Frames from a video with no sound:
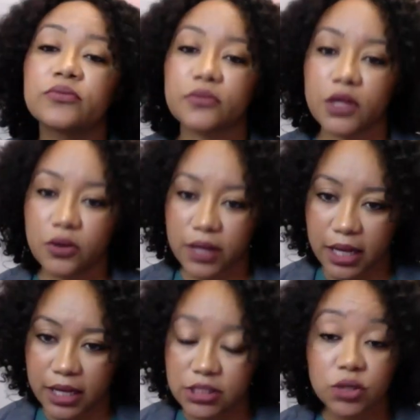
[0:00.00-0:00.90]

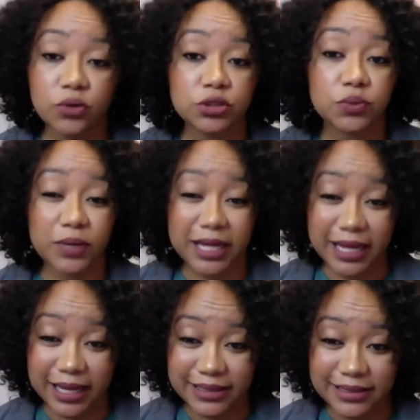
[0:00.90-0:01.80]
Okay, so should we
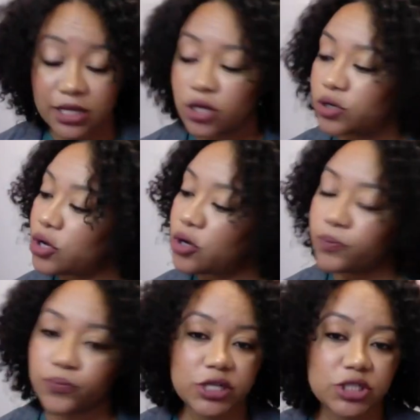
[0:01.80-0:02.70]
hit? No,
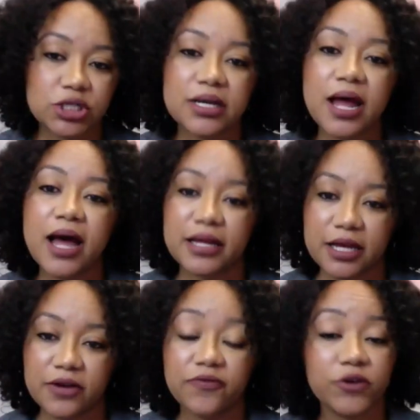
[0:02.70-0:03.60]
we should not
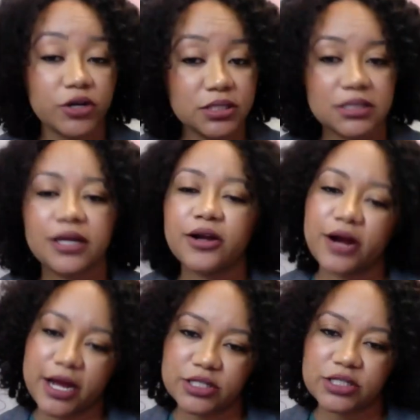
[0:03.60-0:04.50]
hit. First, in our
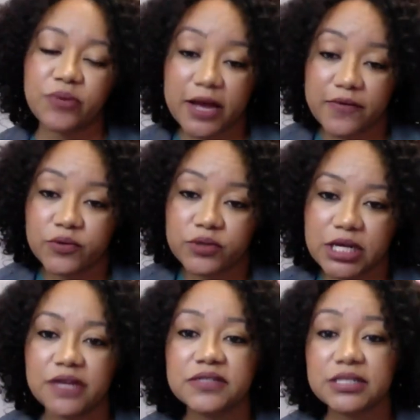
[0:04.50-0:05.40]
house, we have a
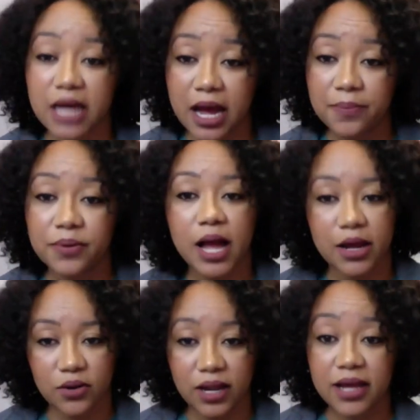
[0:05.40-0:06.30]
routine of stop. I
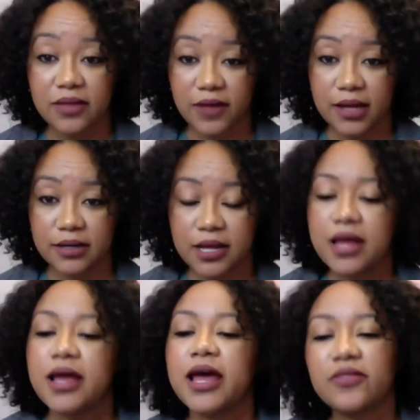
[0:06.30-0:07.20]
don't like that.
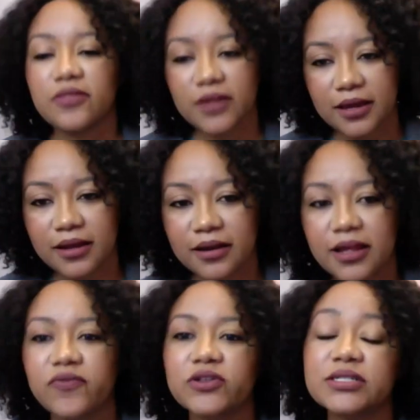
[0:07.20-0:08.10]
And then
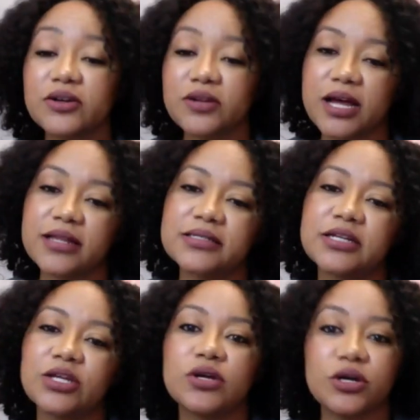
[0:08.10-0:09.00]
if they're still not
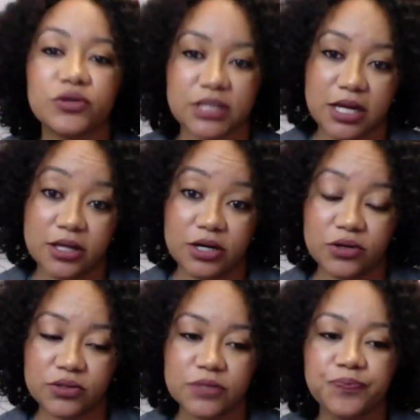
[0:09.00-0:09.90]
listening, you can go tell an
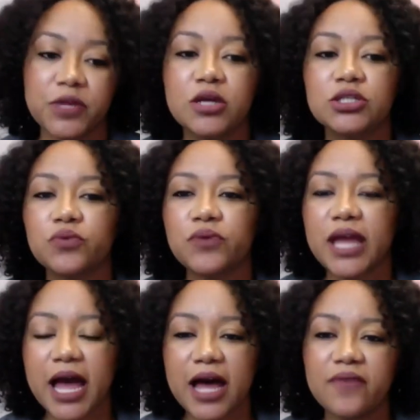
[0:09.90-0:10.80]
adult. So we
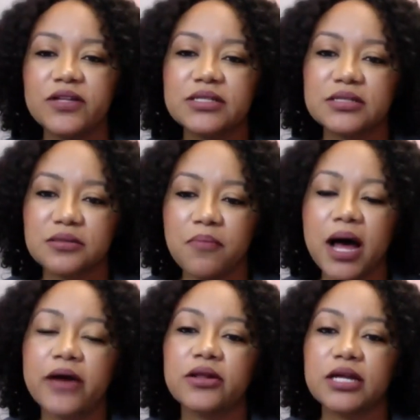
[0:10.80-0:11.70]
have this
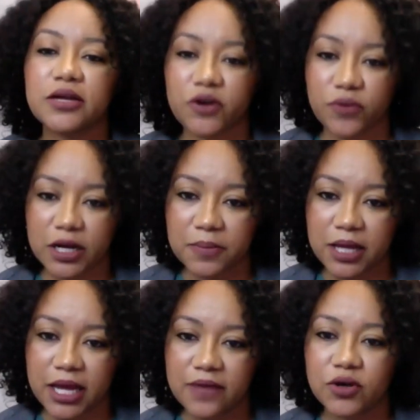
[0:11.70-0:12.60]
modeling of correct
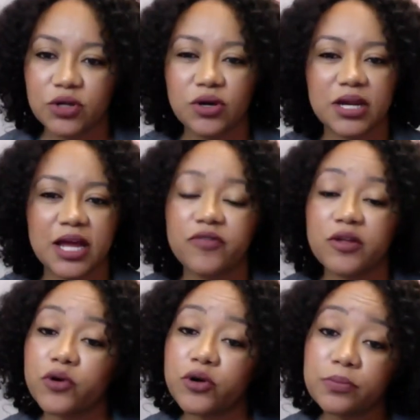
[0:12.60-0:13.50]
behavior. You can have them
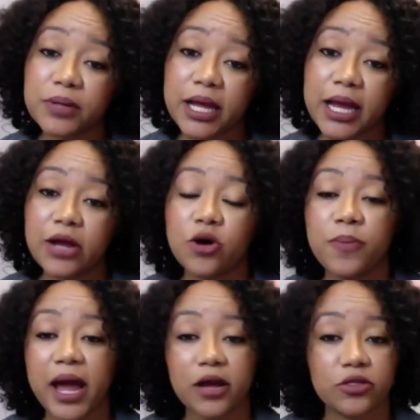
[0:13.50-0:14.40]
role play, go
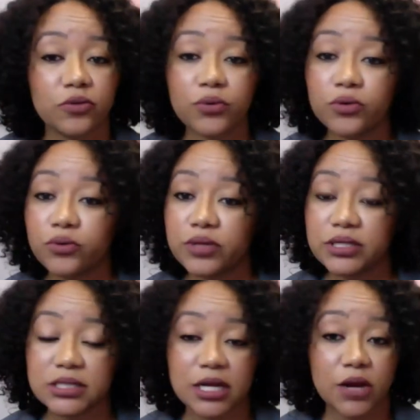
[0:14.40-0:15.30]
back through the
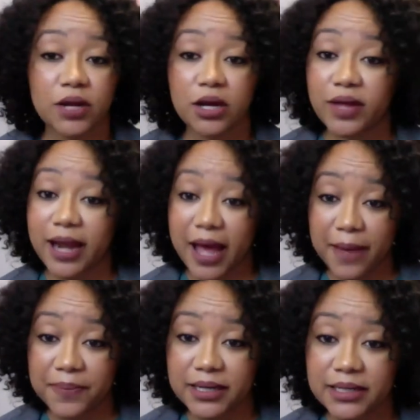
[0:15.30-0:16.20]
scenario that
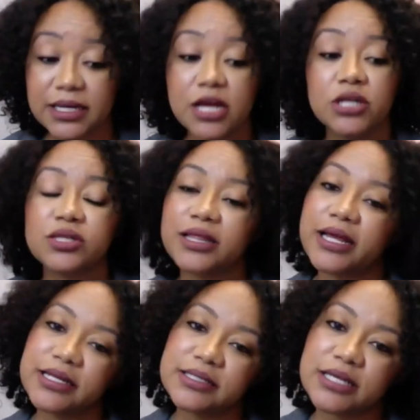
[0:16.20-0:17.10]
happened so that they
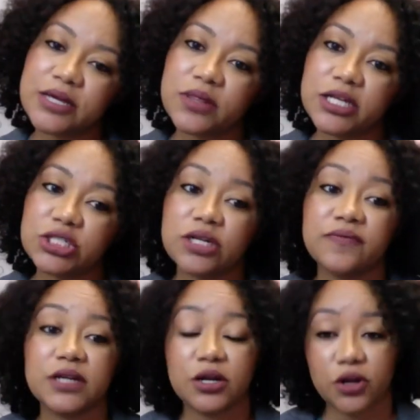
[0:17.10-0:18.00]
can see what they should have
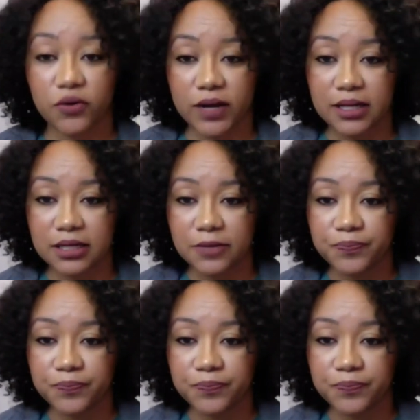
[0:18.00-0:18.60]
done correctly.